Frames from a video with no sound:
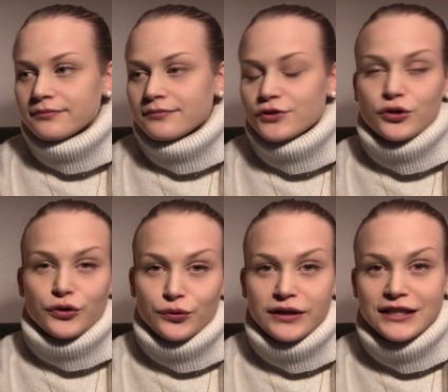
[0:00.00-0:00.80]
So
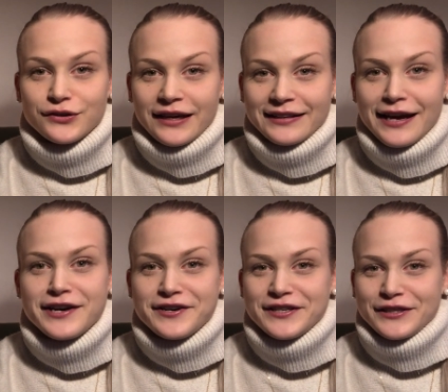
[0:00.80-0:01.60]
you need to get
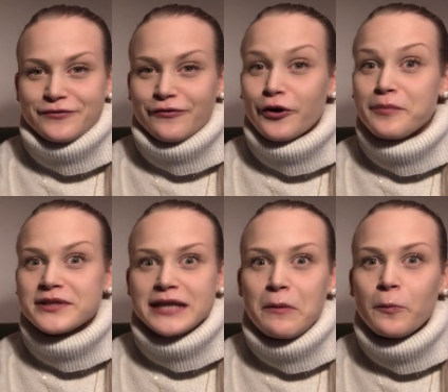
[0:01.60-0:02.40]
energy from
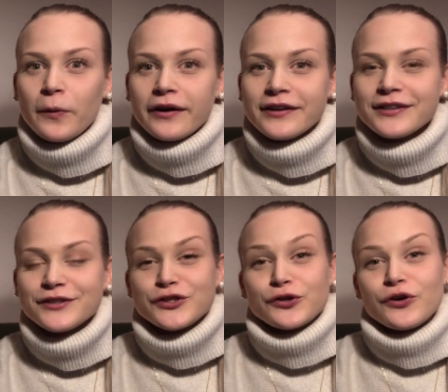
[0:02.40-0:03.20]
somewhere
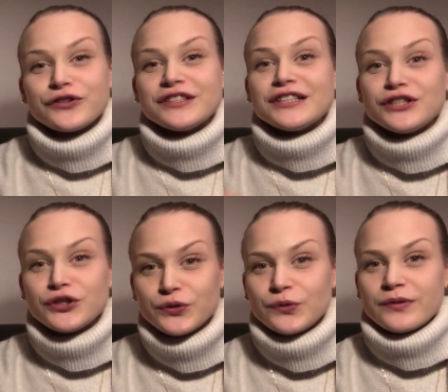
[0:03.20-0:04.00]
to
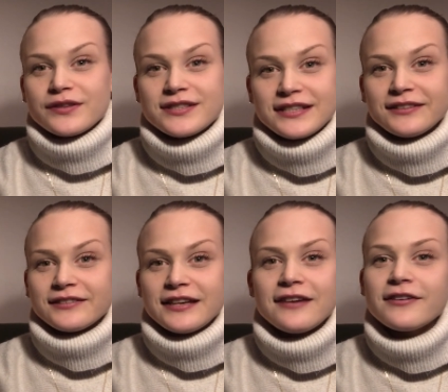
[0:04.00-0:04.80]
continue still,
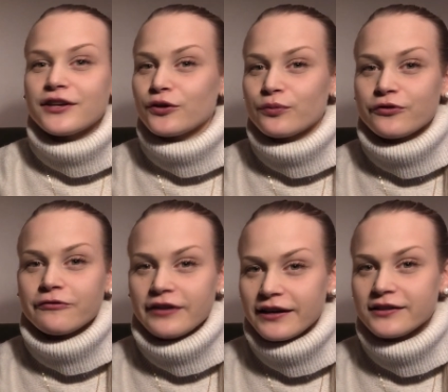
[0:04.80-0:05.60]
even you would
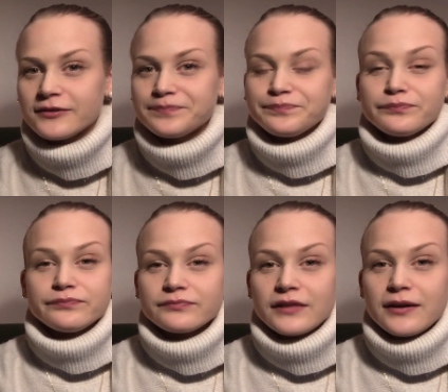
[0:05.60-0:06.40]
fail
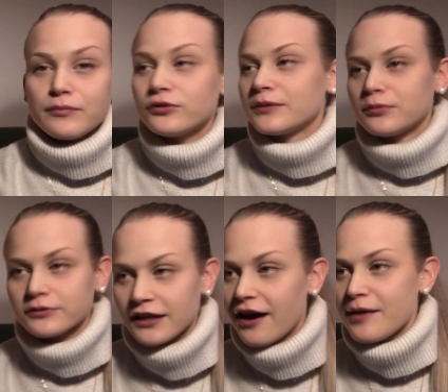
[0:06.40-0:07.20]
multiple
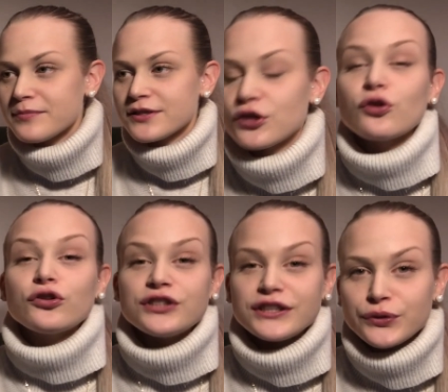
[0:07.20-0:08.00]
times. You
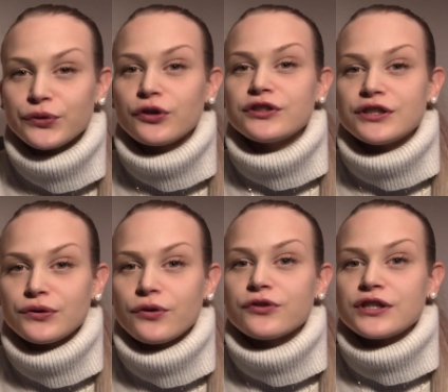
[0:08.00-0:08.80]
continue,
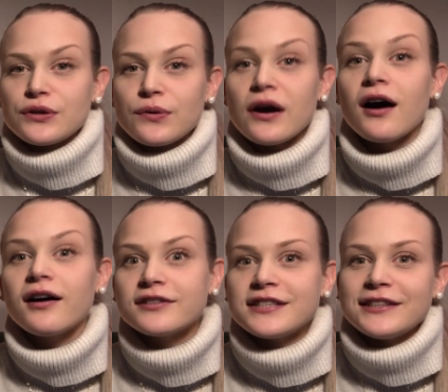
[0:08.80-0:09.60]
continue, continue
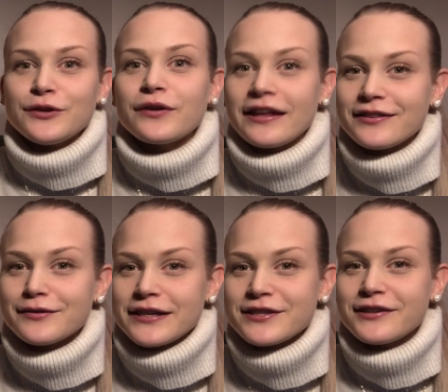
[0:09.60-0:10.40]
until you get the
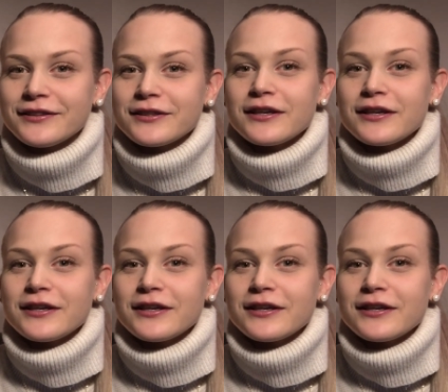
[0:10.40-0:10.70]
result.